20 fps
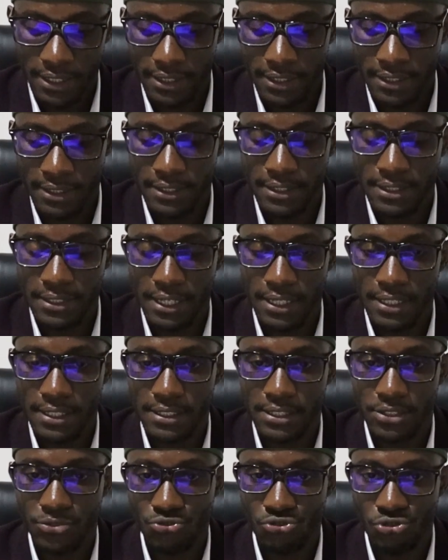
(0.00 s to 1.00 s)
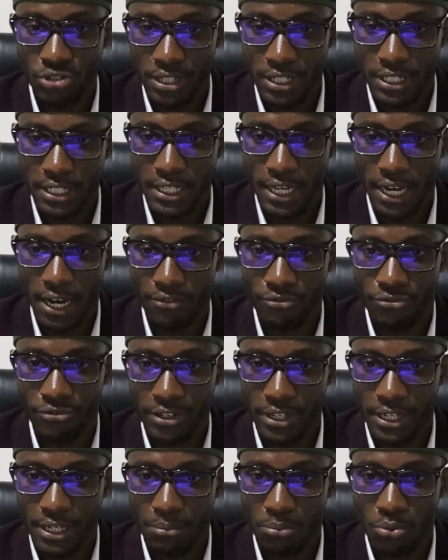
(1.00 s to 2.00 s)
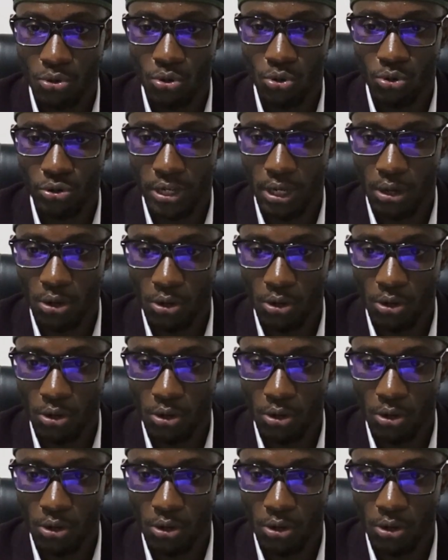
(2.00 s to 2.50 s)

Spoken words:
This design is readily available on